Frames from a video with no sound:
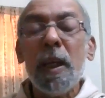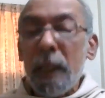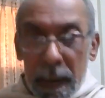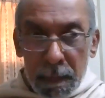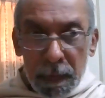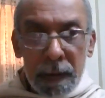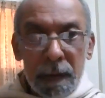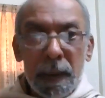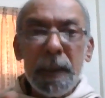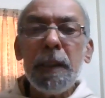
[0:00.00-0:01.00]
Even
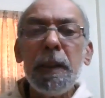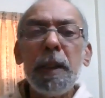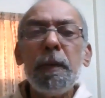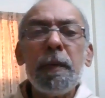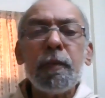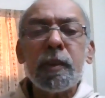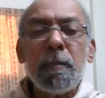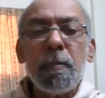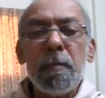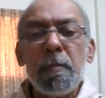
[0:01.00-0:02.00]
if
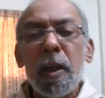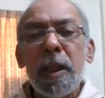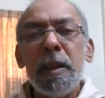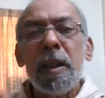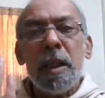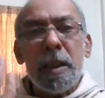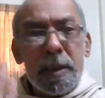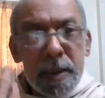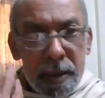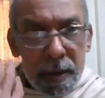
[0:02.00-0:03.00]
someone
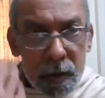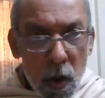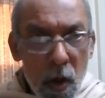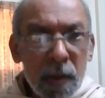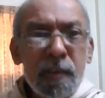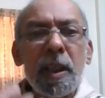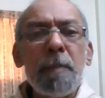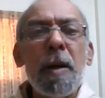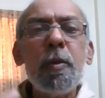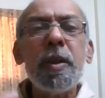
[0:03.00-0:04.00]
talks
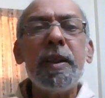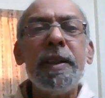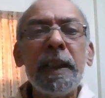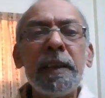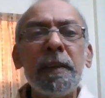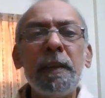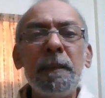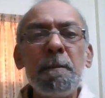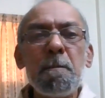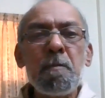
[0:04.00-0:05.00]
about death,
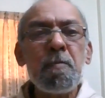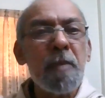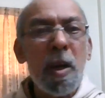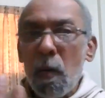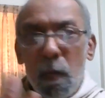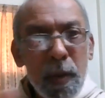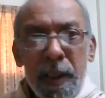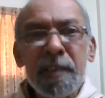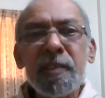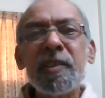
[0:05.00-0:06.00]
we
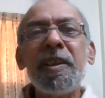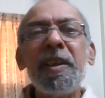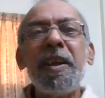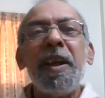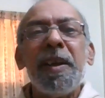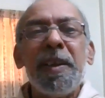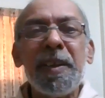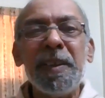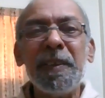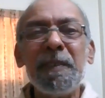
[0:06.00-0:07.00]
get
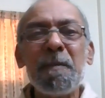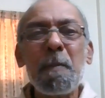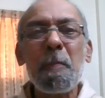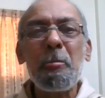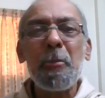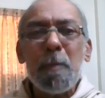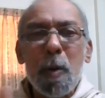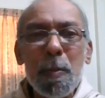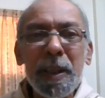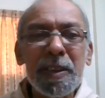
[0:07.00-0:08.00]
scared. The
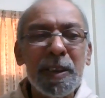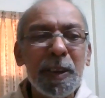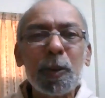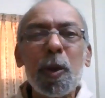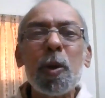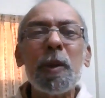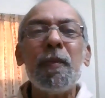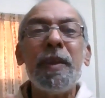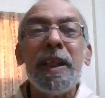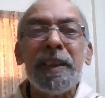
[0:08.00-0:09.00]
moment the thought
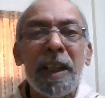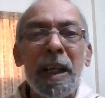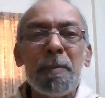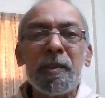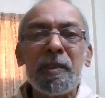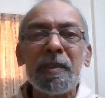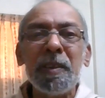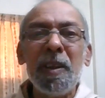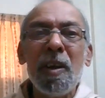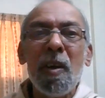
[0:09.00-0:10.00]
of death comes,
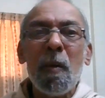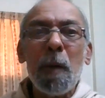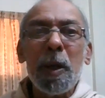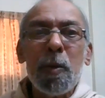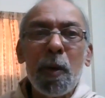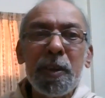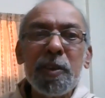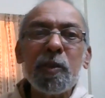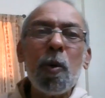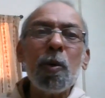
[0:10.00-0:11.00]
my God, it
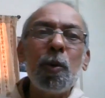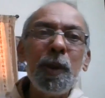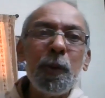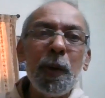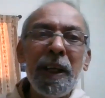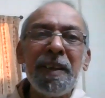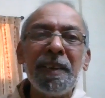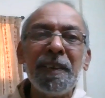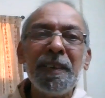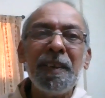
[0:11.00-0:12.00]
is all going to end.
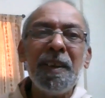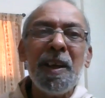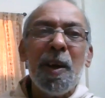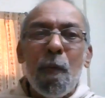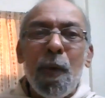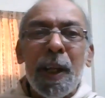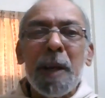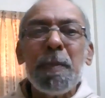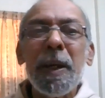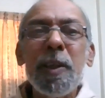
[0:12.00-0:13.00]
Where
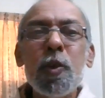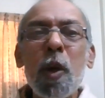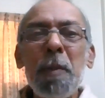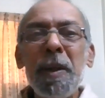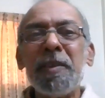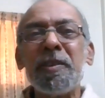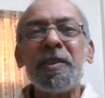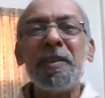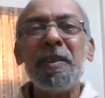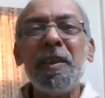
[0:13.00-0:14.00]
are my enjoyments?